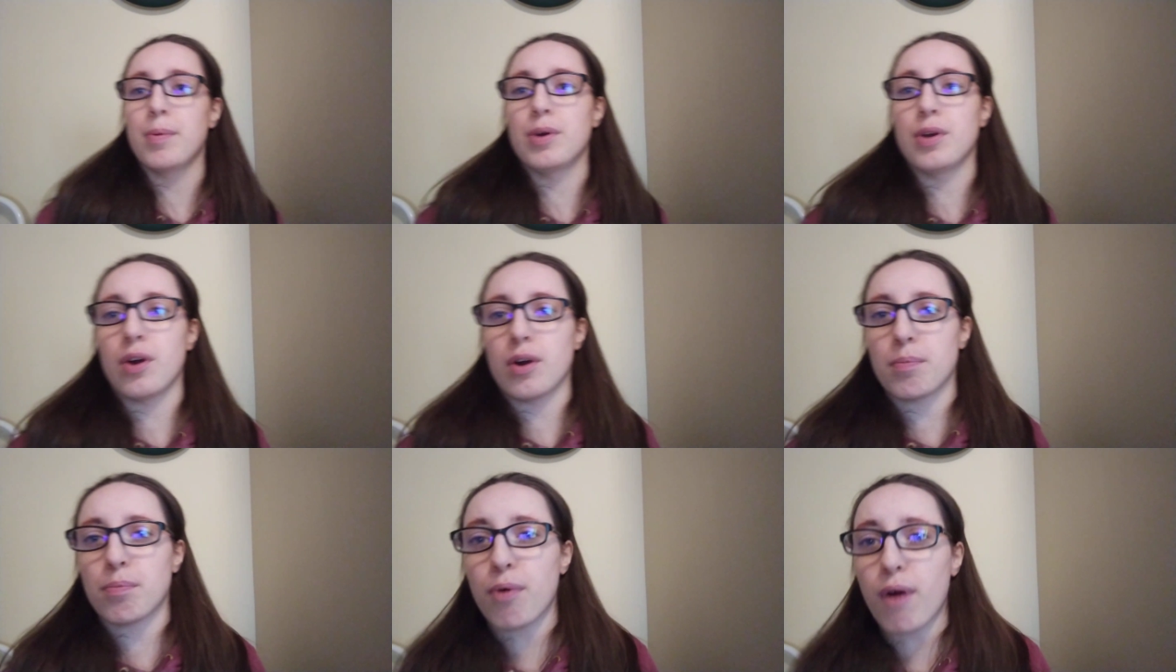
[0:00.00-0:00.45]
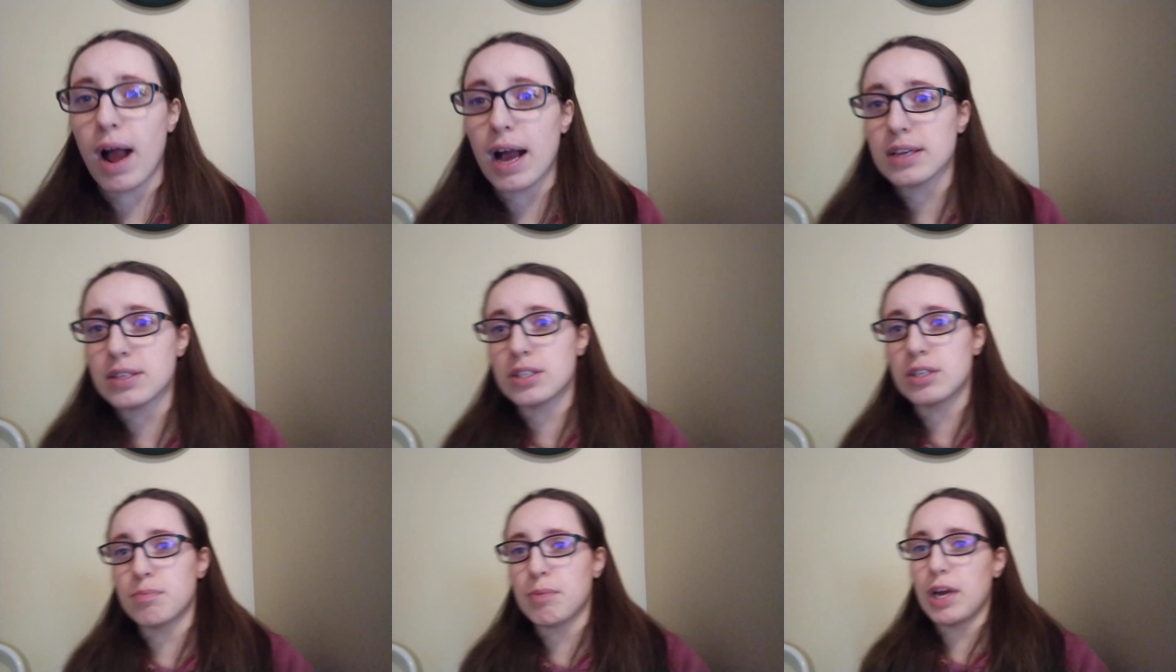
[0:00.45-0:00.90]
you're
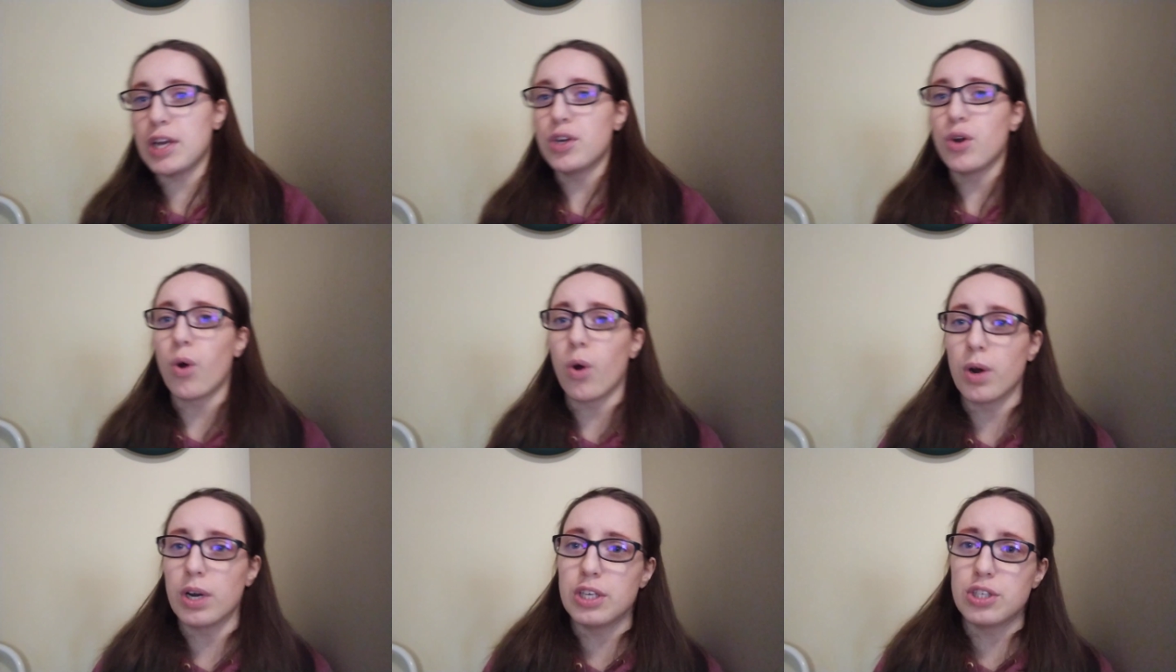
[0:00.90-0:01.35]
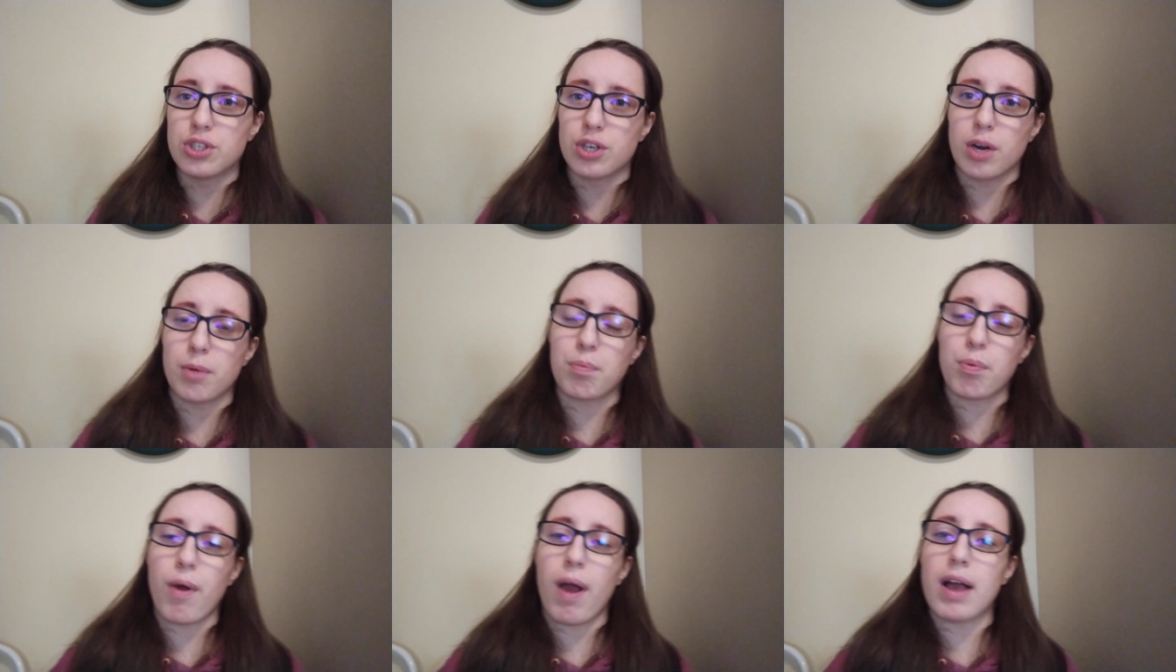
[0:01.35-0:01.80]
oppressed, and minorities,
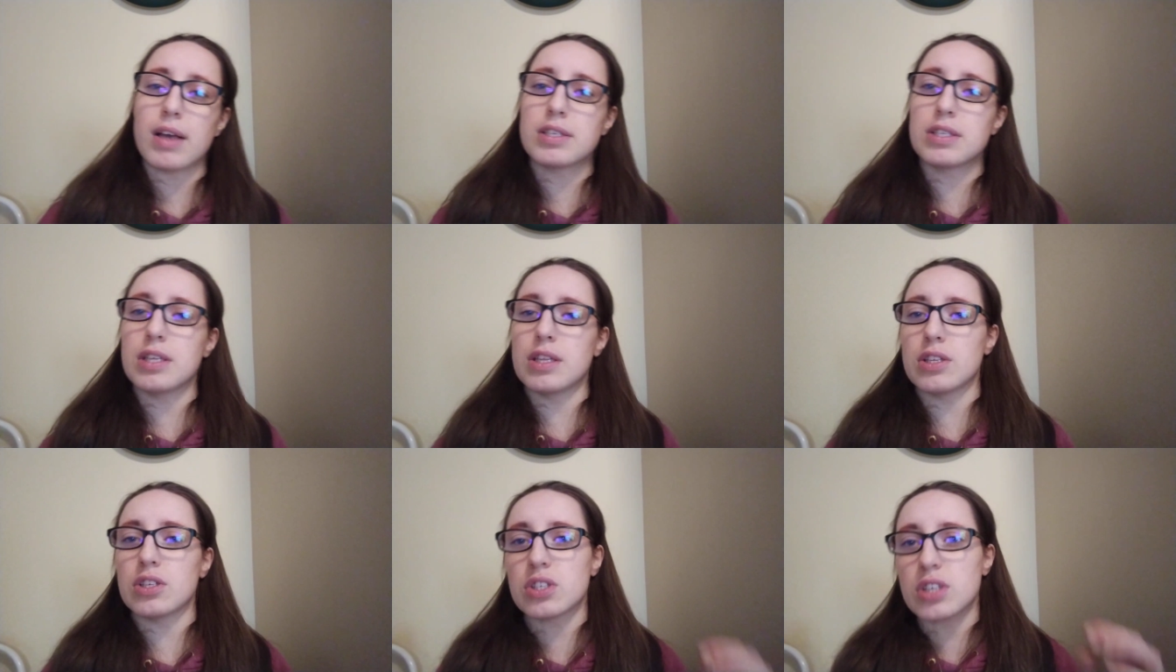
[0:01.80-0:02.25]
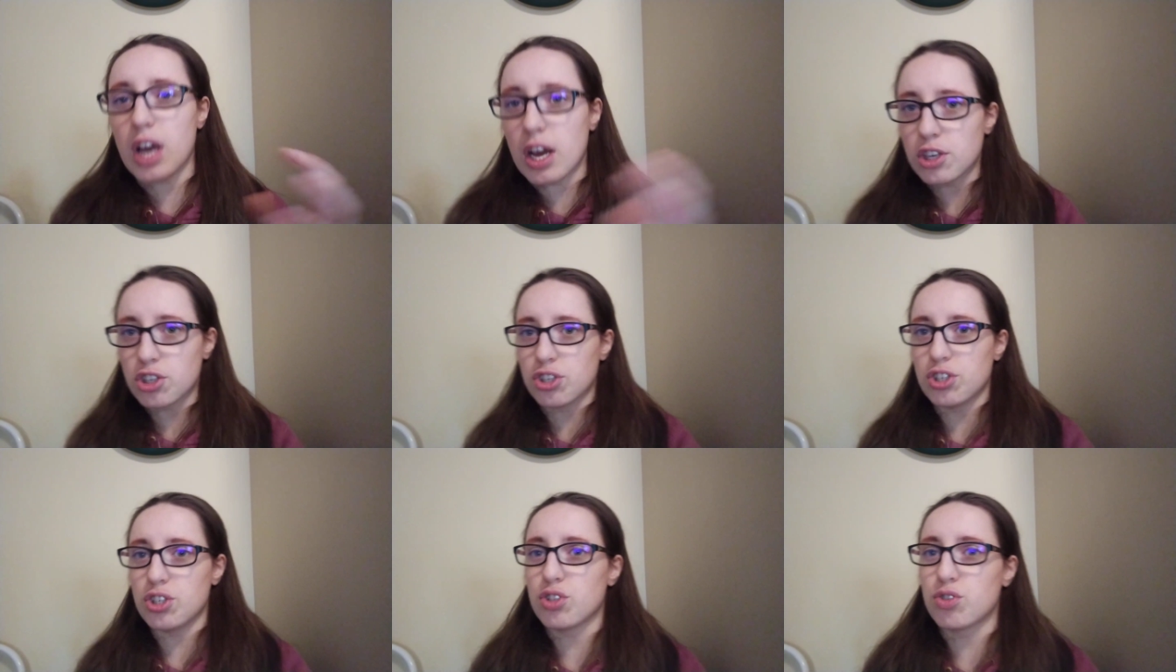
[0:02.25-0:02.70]
you're oppressed, and this
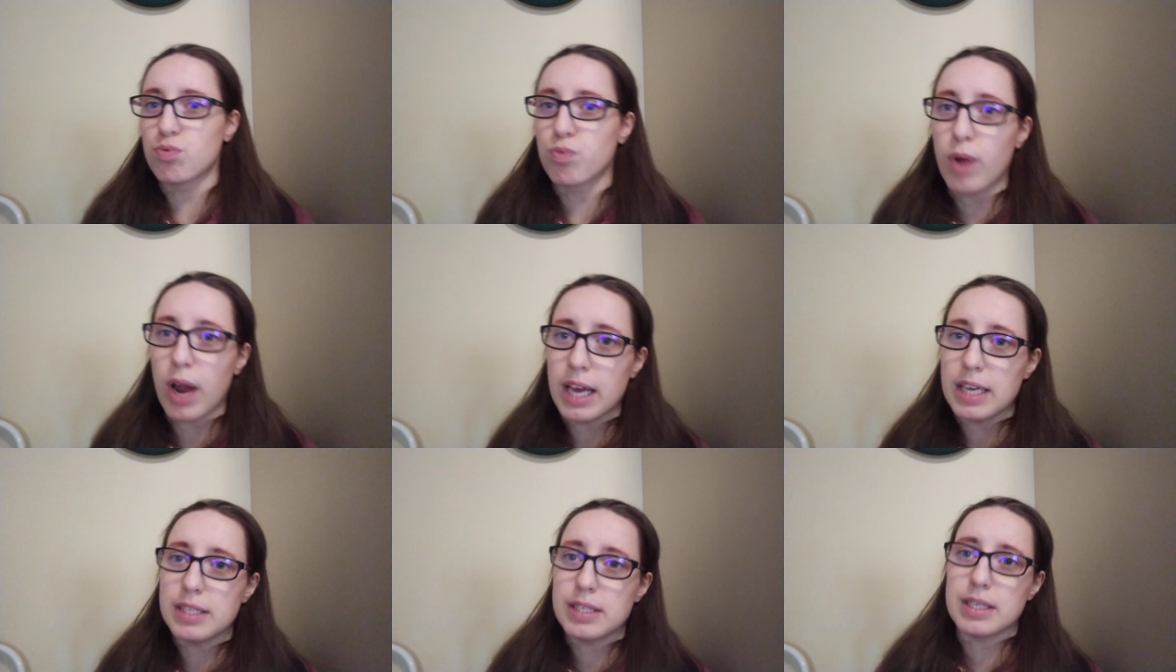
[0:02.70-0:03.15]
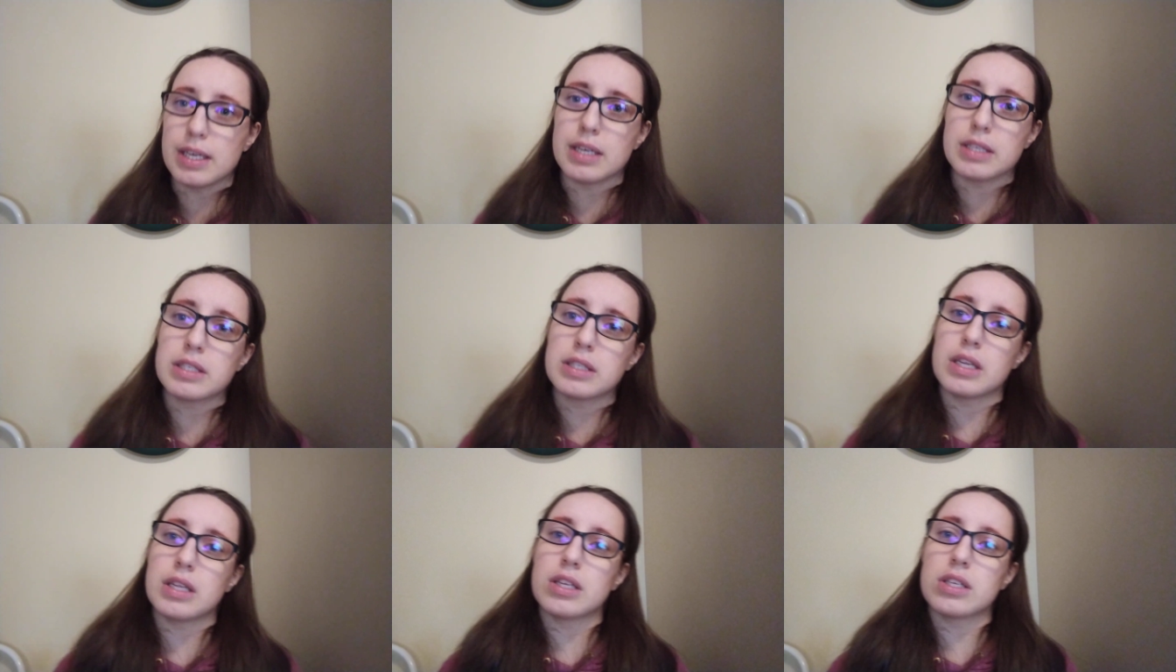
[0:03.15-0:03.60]
country is
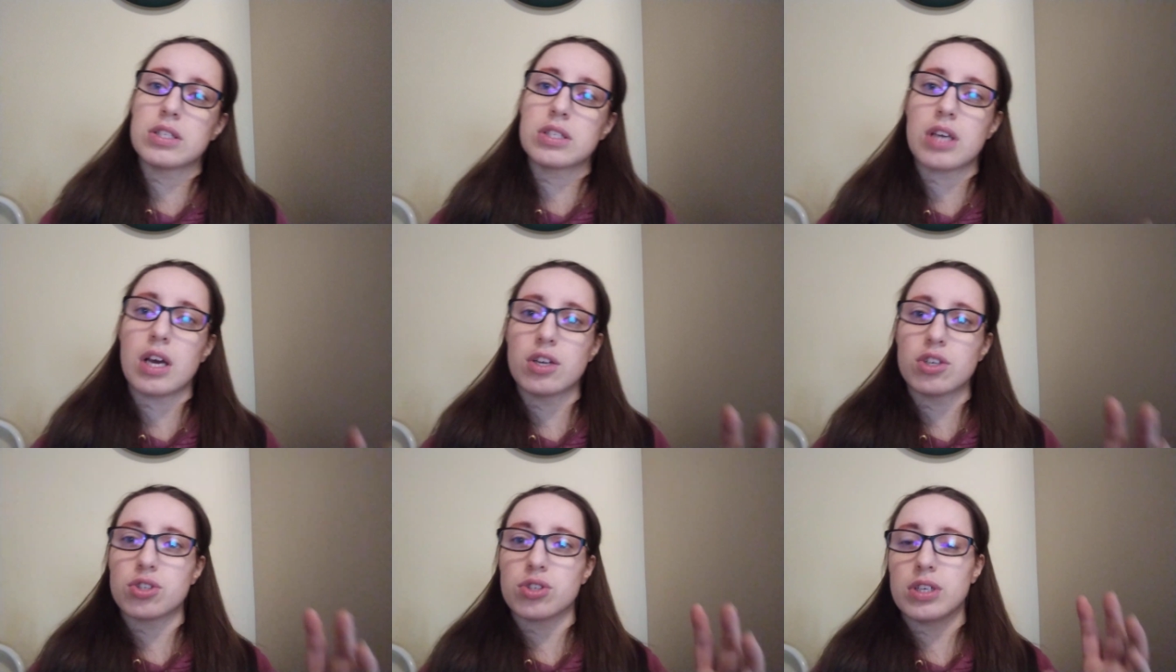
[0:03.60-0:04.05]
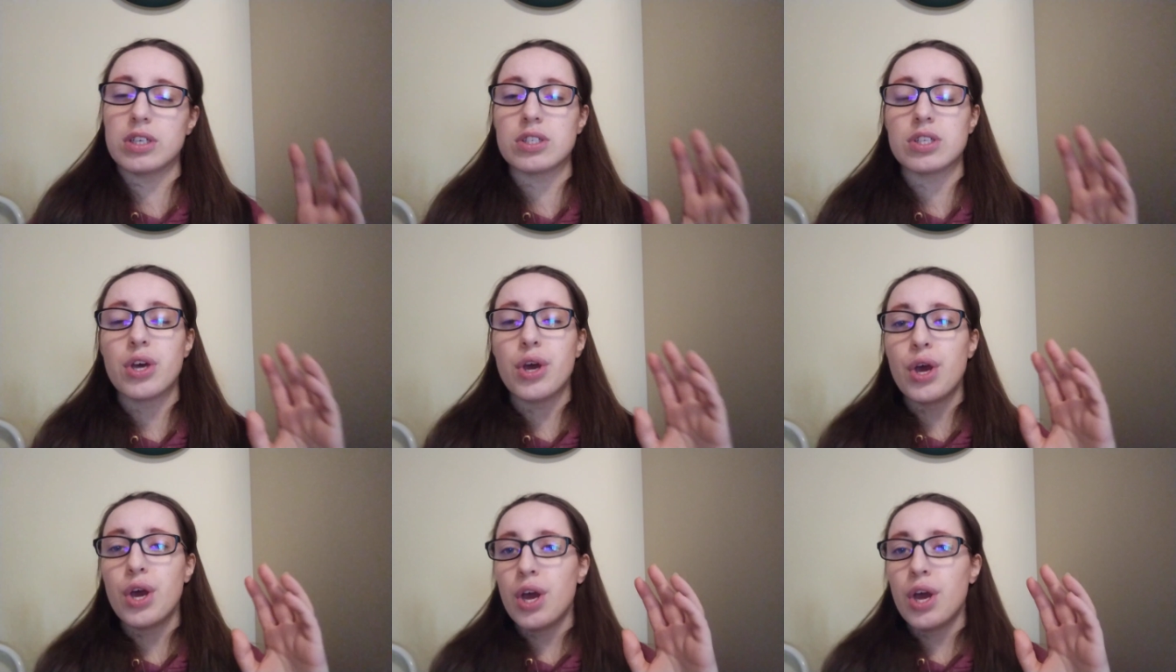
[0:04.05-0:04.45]
racist, and this country